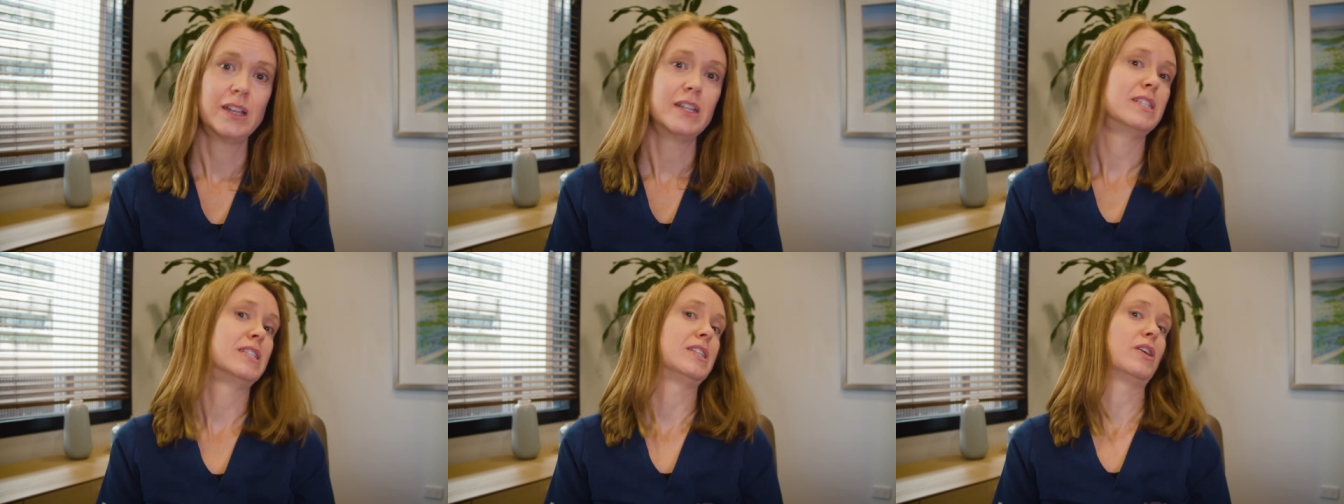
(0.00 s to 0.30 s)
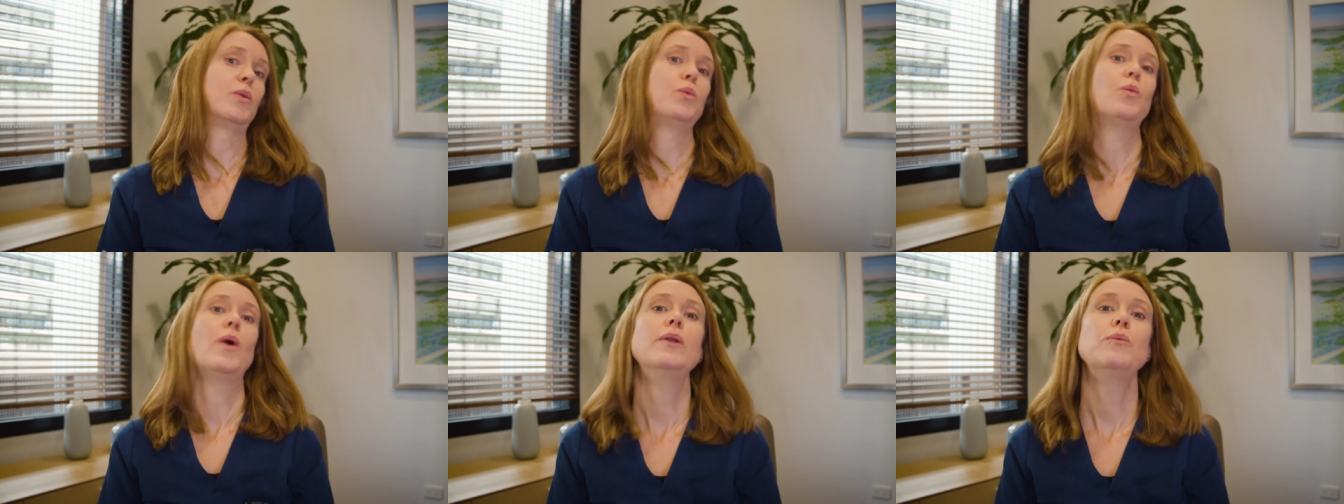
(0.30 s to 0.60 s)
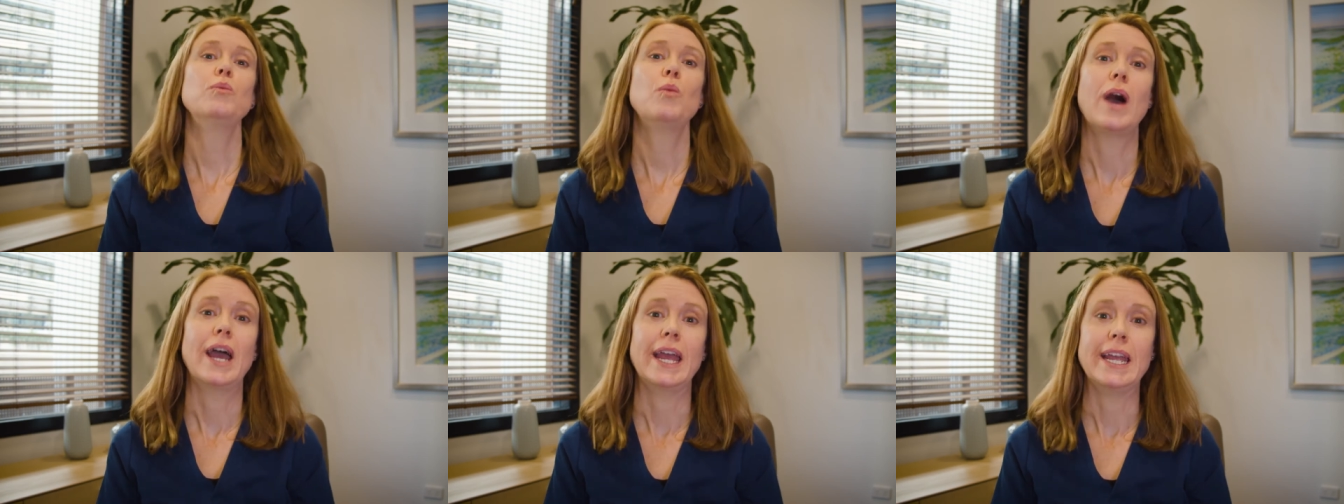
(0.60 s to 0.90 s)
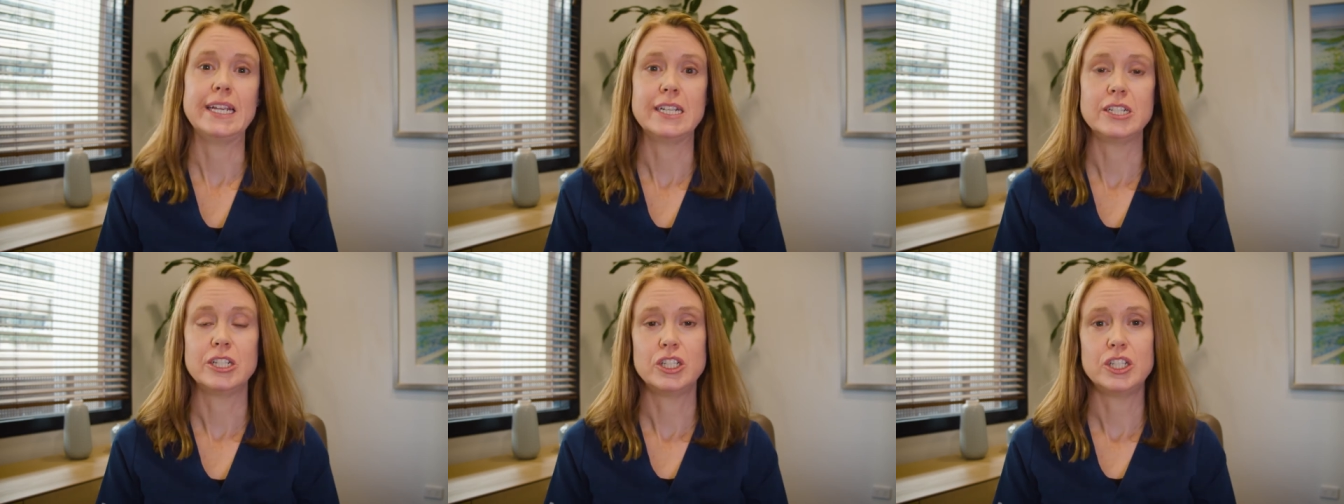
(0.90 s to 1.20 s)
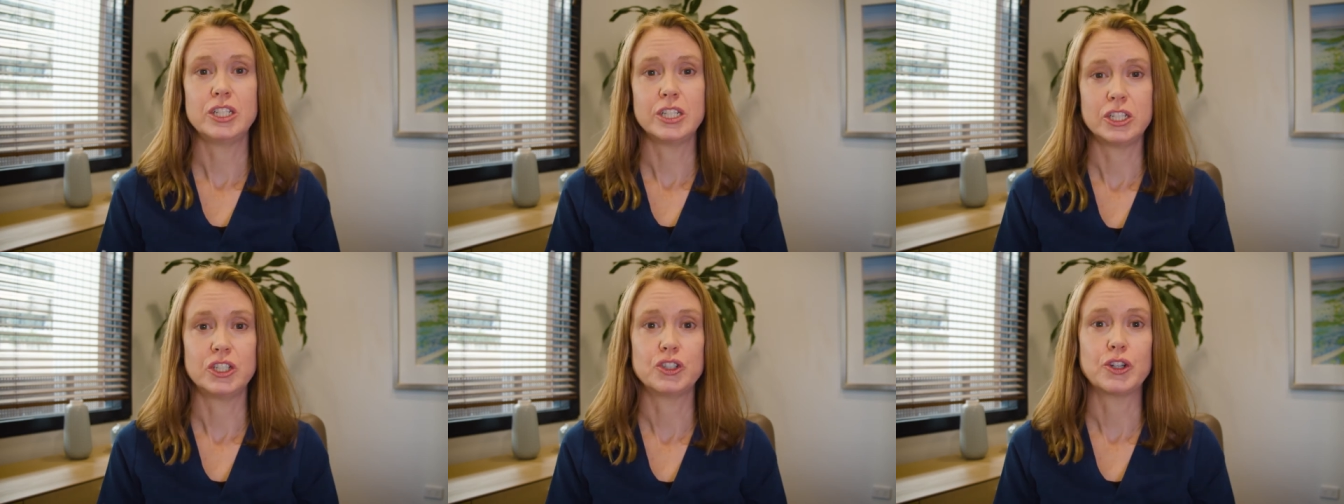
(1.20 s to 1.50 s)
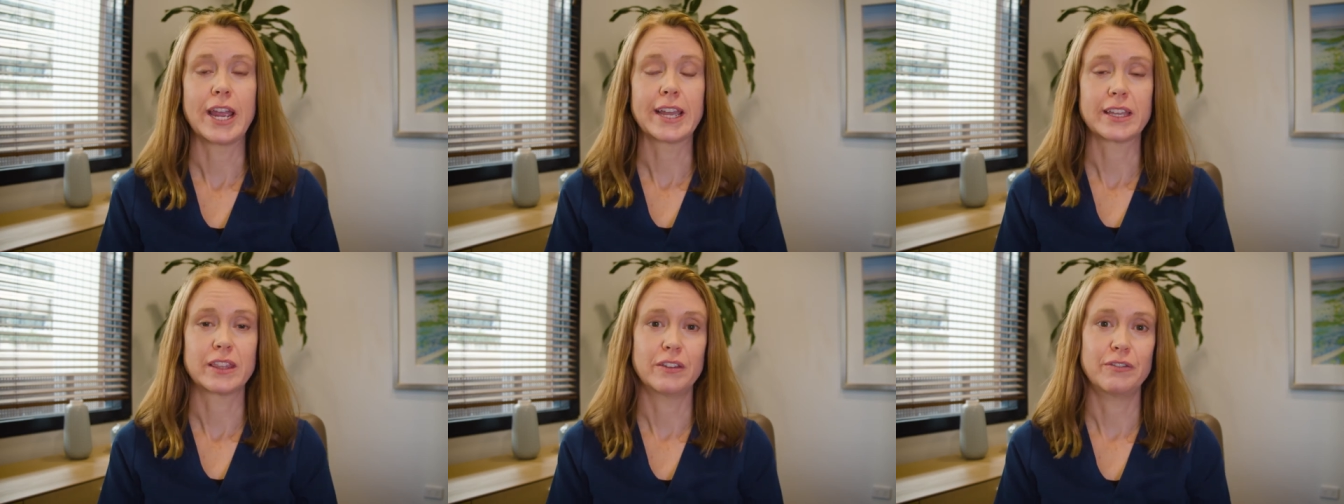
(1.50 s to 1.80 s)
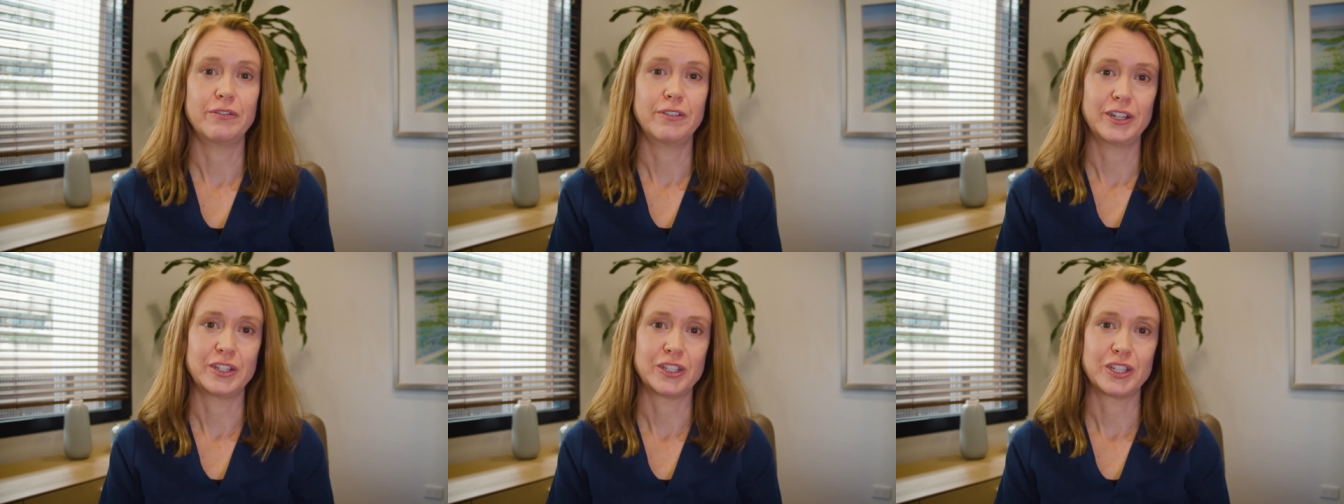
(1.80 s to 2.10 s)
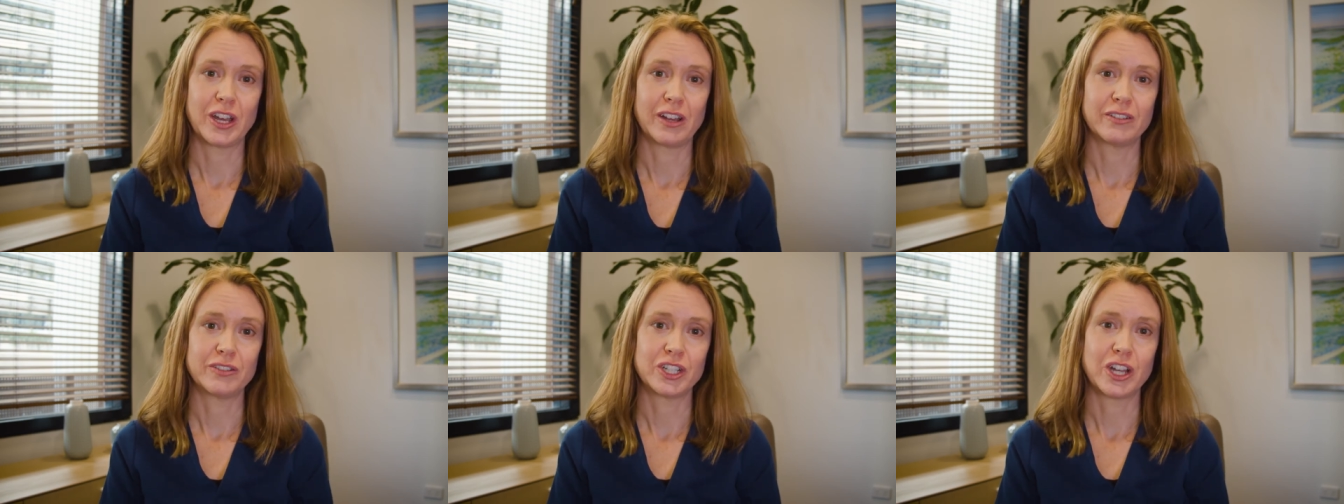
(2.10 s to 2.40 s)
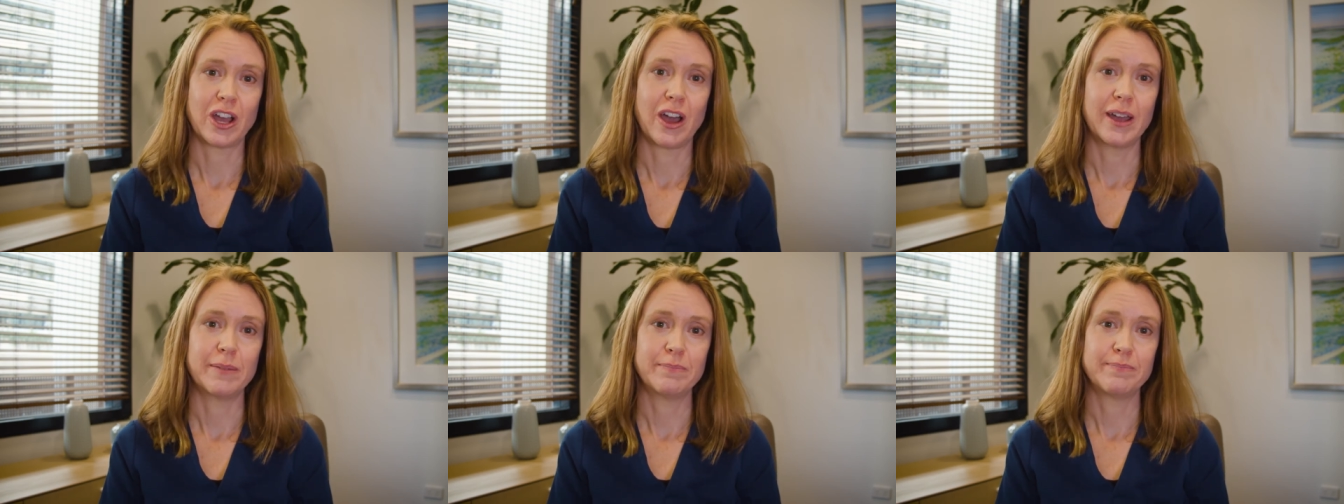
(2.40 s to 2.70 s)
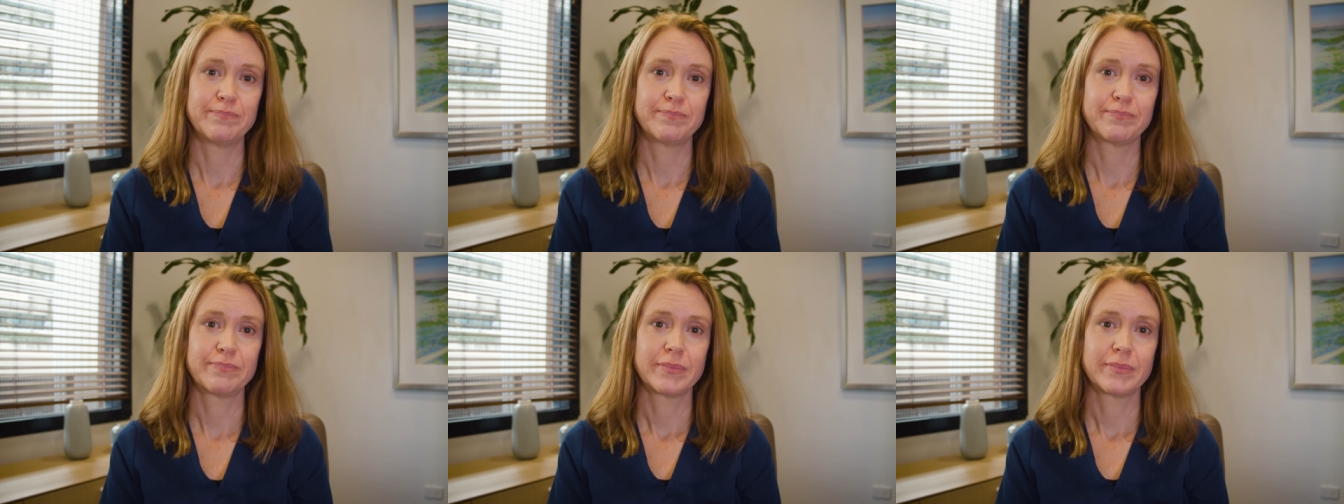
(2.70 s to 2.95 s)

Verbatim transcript: So one way to track the fertile time